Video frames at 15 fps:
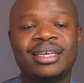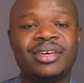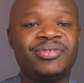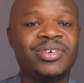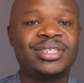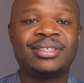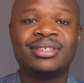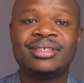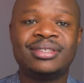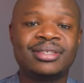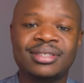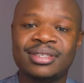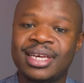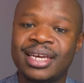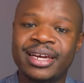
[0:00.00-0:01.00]
ever
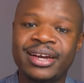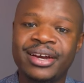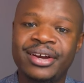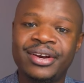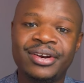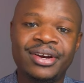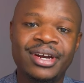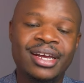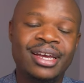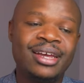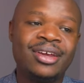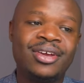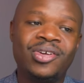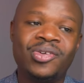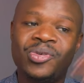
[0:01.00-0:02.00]
since I can
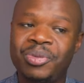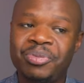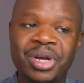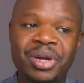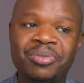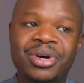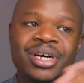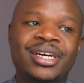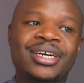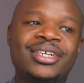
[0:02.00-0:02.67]
remember.